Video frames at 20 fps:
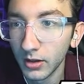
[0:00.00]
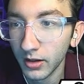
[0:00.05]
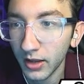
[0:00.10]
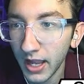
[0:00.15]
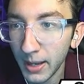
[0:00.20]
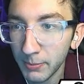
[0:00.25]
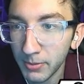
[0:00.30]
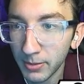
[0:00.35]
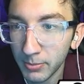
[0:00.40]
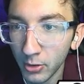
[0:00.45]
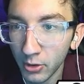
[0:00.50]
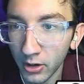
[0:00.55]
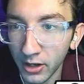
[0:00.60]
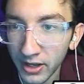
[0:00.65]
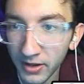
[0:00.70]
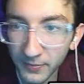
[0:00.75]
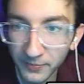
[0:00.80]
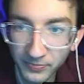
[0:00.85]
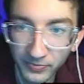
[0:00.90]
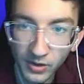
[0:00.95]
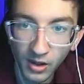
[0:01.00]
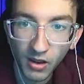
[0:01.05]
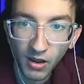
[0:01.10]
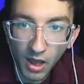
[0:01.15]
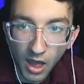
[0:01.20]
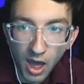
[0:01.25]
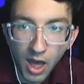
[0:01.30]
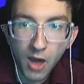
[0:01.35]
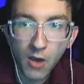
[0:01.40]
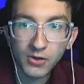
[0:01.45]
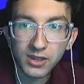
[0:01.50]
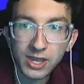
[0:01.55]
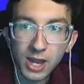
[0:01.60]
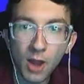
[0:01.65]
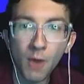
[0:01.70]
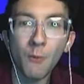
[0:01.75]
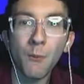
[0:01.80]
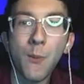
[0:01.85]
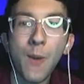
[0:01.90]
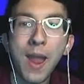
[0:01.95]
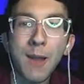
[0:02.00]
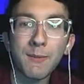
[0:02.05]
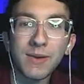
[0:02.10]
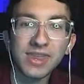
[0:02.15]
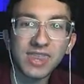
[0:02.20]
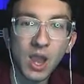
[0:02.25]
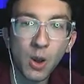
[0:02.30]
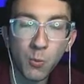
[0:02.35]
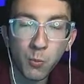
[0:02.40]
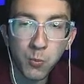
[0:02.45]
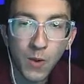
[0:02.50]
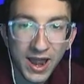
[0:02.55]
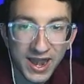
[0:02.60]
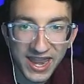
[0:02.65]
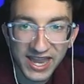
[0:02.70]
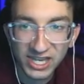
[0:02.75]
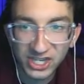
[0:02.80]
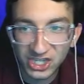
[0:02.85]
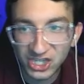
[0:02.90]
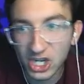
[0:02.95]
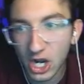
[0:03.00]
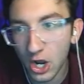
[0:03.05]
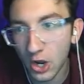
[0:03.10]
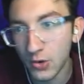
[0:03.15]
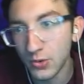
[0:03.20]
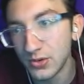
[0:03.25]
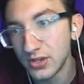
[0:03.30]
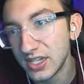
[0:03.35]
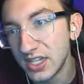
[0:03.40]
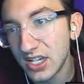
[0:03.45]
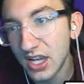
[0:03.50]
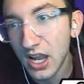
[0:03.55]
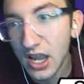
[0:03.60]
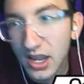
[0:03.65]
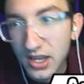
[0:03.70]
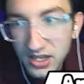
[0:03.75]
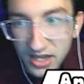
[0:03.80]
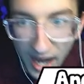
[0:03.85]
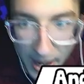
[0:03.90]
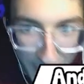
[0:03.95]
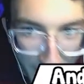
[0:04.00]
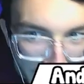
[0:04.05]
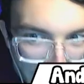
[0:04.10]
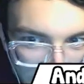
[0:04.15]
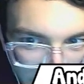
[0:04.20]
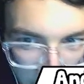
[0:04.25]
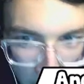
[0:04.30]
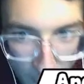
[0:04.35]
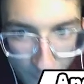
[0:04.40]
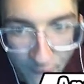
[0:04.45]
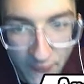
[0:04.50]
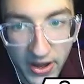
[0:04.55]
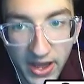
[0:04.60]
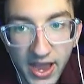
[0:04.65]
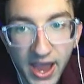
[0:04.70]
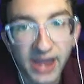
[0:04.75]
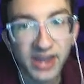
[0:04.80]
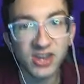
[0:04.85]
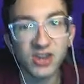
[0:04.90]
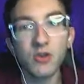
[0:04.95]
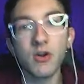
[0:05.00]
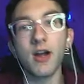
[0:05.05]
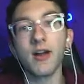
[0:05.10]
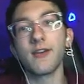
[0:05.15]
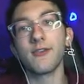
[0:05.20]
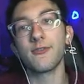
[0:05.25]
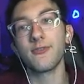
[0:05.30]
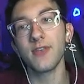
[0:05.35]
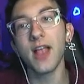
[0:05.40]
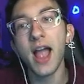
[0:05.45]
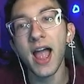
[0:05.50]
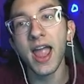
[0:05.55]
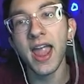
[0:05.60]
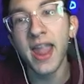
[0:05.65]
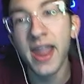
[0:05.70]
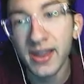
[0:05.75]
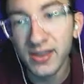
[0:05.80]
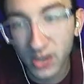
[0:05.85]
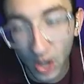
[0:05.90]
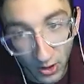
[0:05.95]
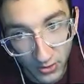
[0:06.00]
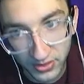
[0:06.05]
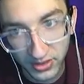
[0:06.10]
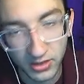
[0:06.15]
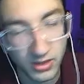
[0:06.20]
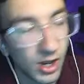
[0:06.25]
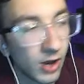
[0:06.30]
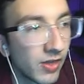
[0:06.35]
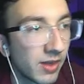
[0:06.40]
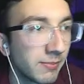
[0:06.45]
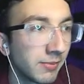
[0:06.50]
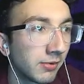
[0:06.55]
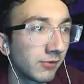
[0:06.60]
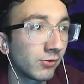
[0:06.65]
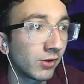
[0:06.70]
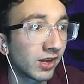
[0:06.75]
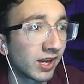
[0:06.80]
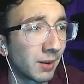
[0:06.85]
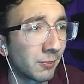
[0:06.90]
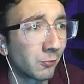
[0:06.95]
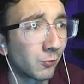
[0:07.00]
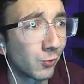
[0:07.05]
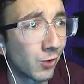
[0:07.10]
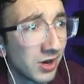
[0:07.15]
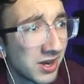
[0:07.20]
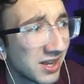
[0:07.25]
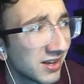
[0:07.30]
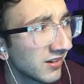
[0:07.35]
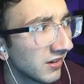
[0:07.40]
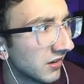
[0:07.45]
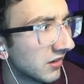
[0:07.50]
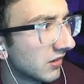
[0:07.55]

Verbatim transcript: Hey, bug boy. Oh, you're wearing the running shoes. They make you feel like you are flying, don't. No, they make me feel like I'm running.